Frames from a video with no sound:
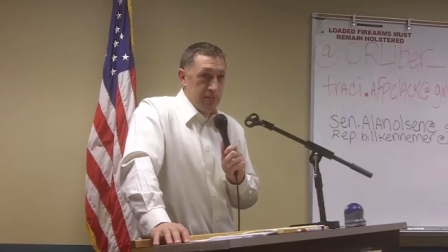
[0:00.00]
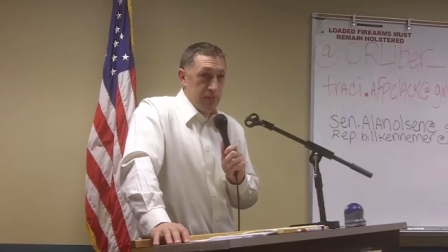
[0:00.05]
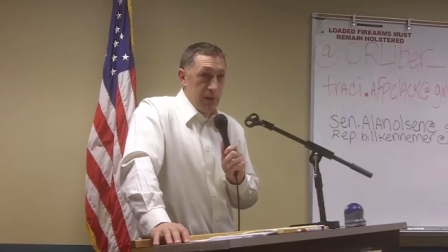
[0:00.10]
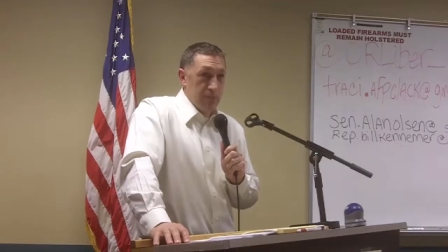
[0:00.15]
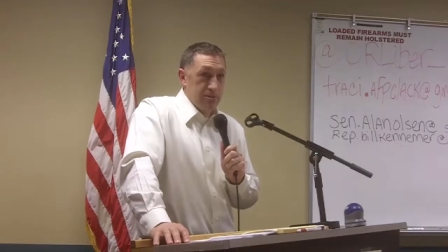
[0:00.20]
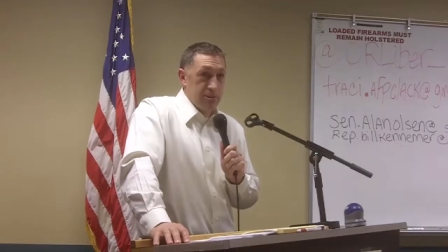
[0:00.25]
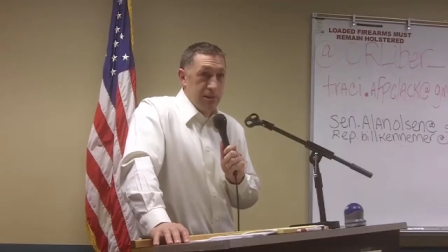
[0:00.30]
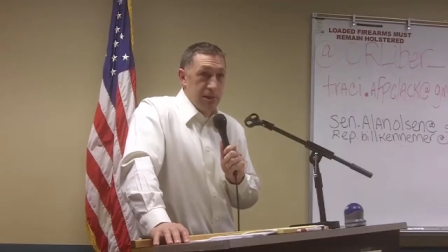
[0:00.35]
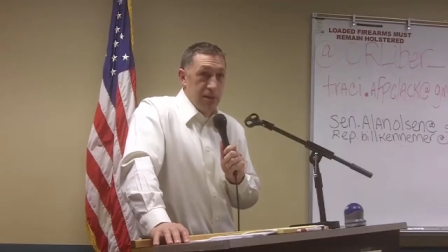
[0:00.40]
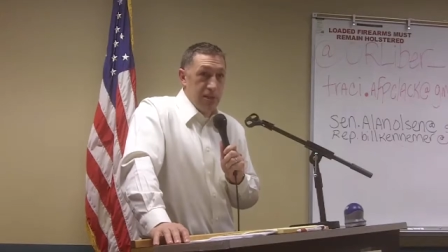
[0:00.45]

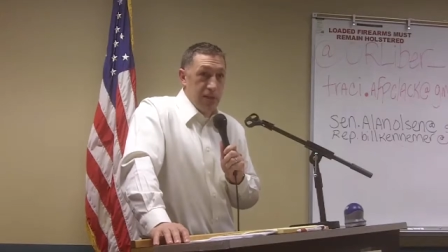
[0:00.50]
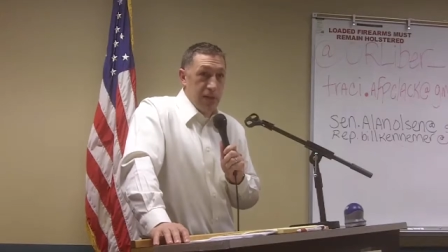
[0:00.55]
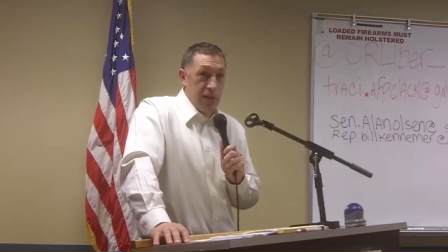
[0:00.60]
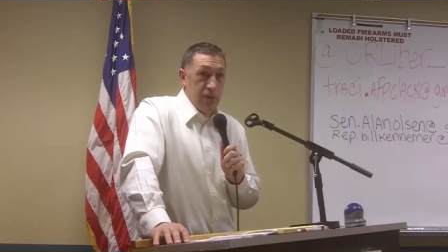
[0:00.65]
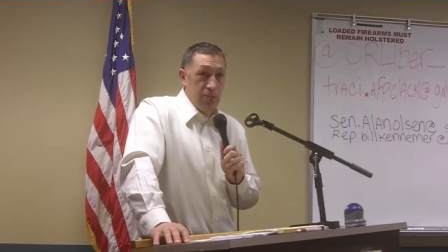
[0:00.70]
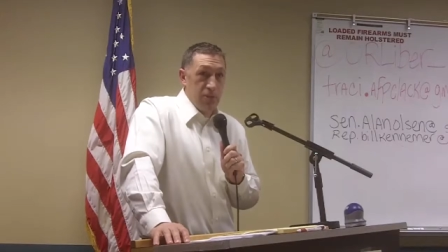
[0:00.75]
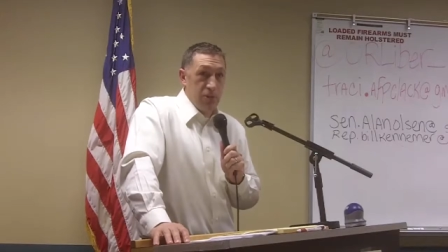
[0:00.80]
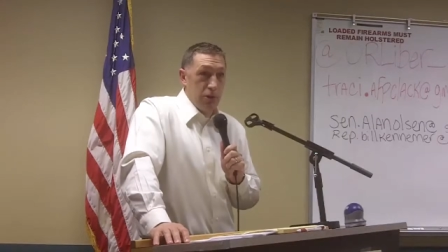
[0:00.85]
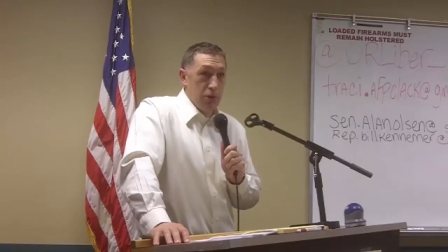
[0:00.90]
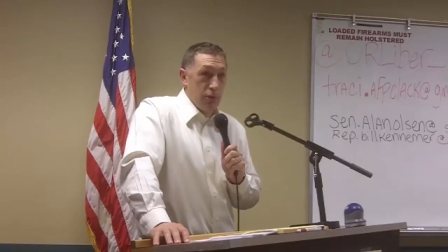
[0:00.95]
Representative
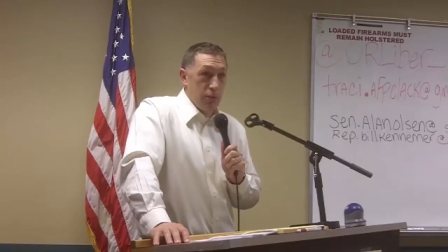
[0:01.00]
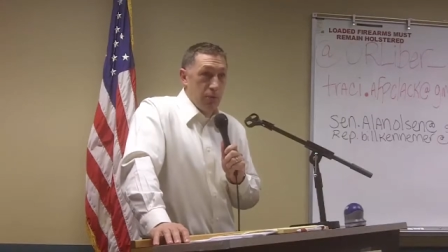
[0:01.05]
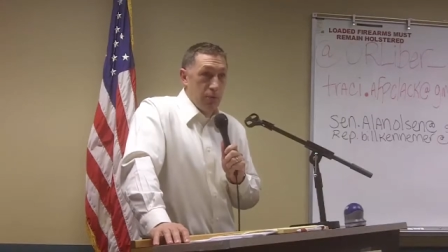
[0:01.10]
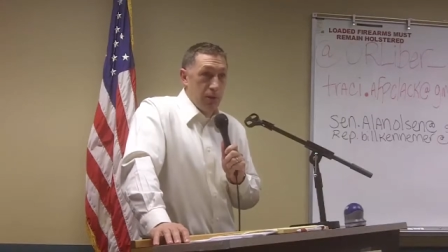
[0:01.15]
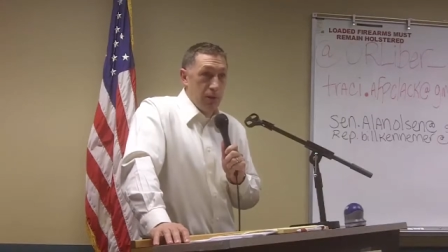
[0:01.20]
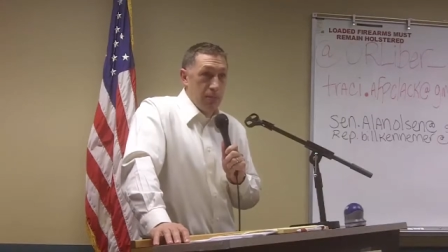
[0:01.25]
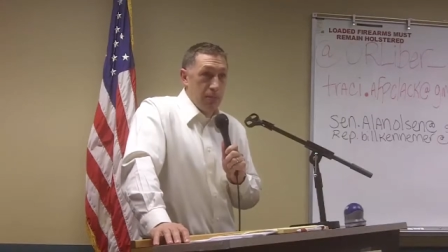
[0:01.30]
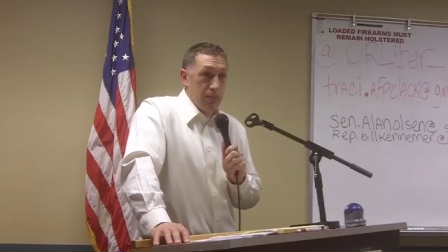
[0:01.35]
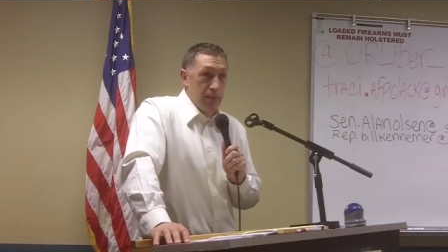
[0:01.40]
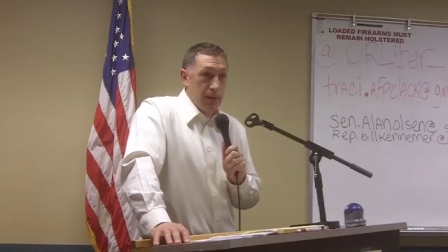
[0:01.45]
Kennemer, you were
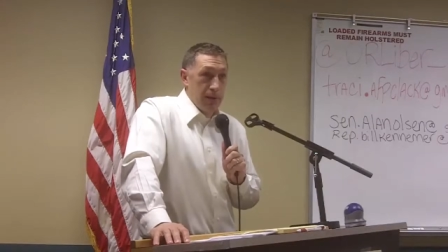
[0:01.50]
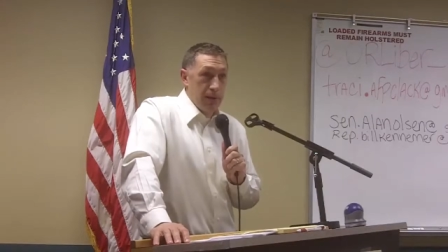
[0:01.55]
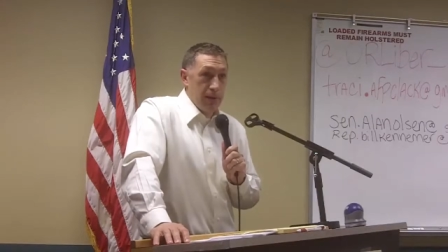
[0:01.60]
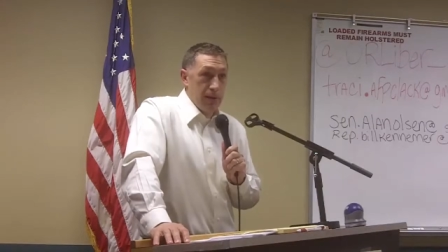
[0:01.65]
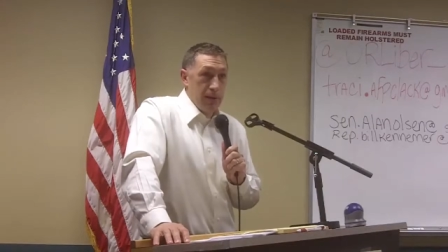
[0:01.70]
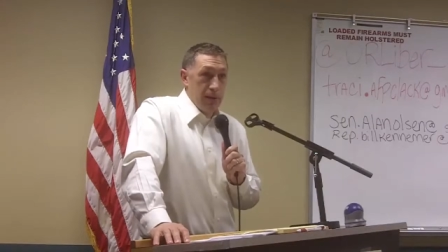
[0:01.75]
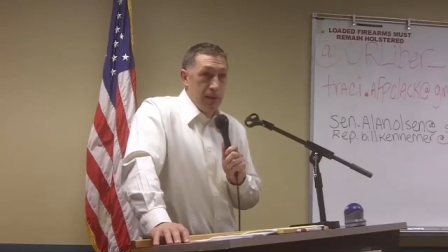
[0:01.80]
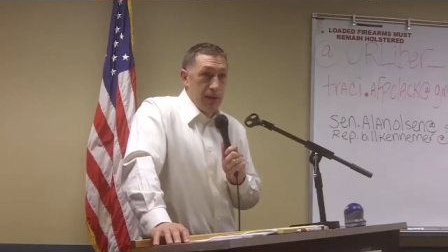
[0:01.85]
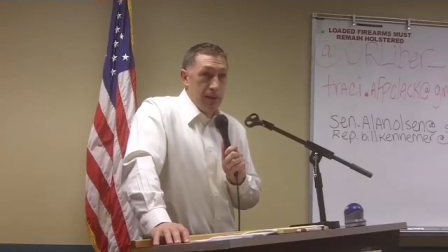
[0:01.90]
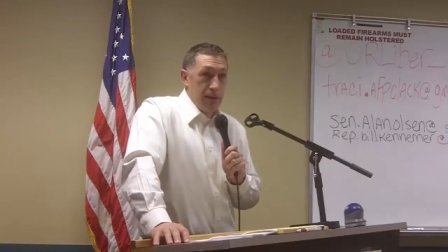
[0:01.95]

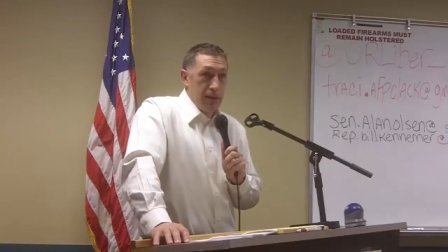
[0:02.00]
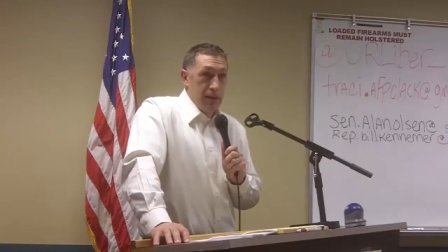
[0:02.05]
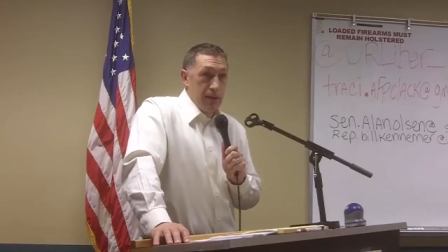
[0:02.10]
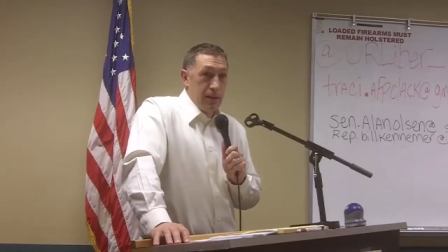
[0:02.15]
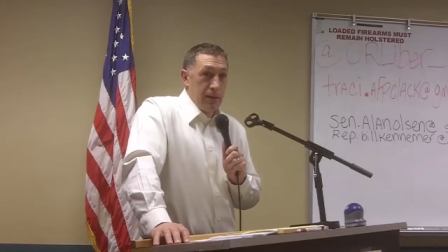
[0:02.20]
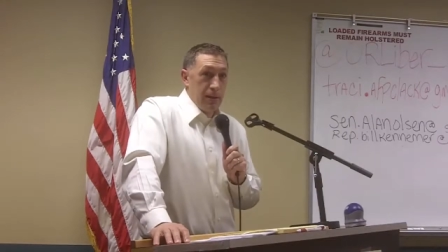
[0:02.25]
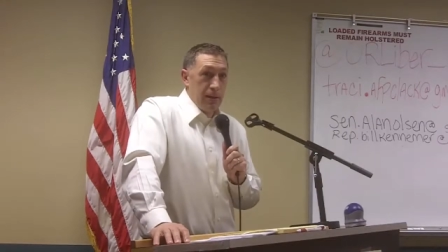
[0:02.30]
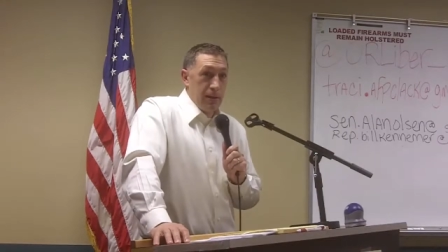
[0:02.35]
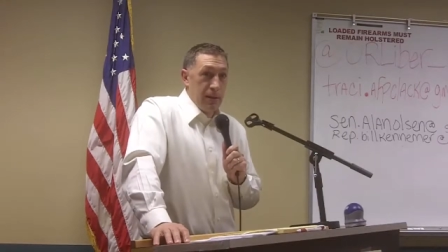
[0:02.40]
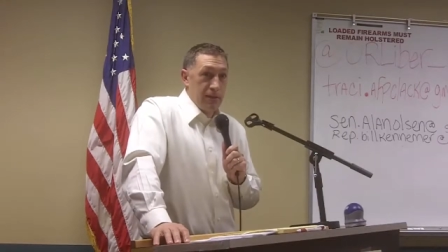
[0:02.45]
probably
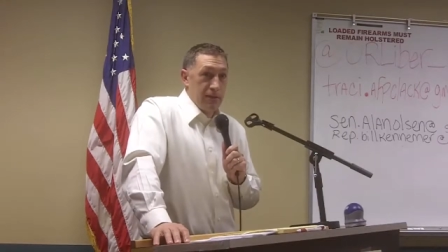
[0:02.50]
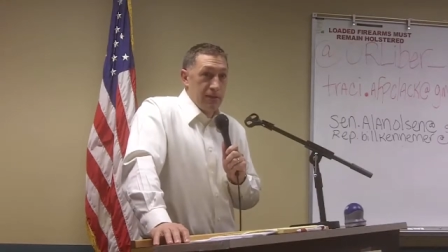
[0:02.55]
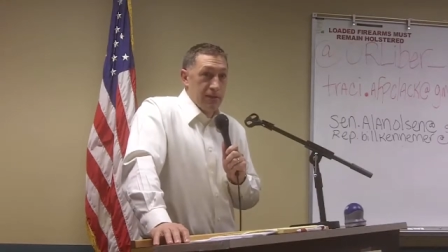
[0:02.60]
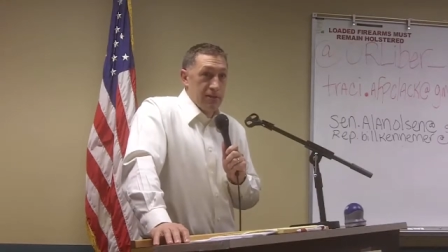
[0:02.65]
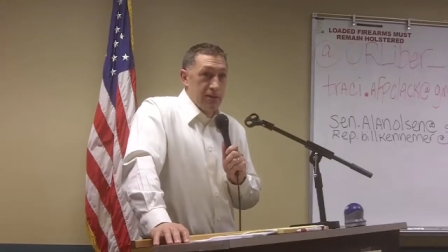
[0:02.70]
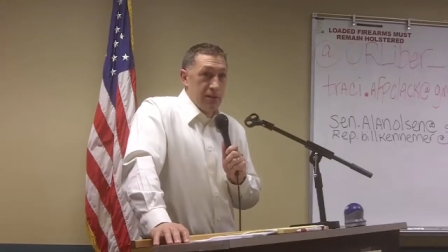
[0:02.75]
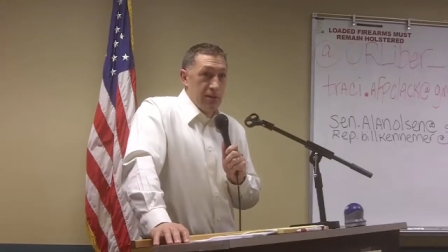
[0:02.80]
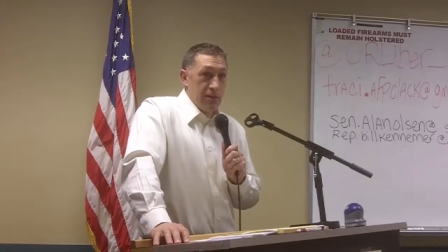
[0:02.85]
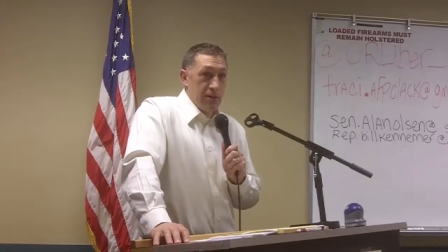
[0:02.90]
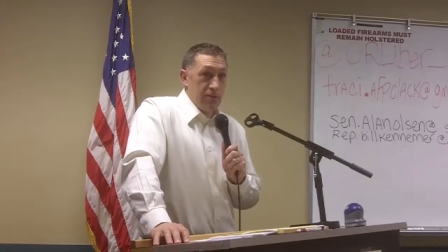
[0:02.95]
in
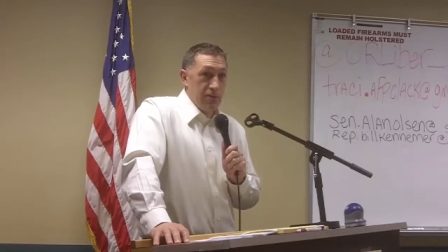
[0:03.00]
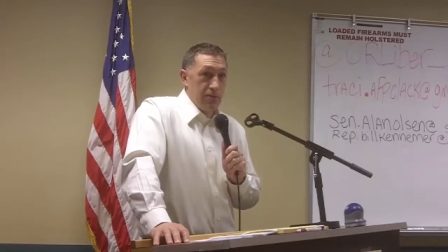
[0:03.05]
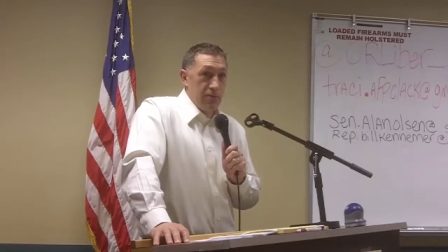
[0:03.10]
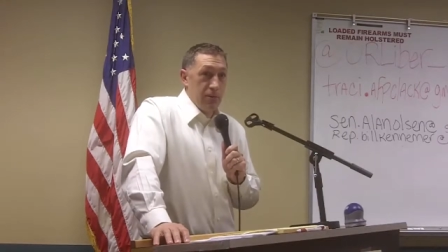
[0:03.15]
office there.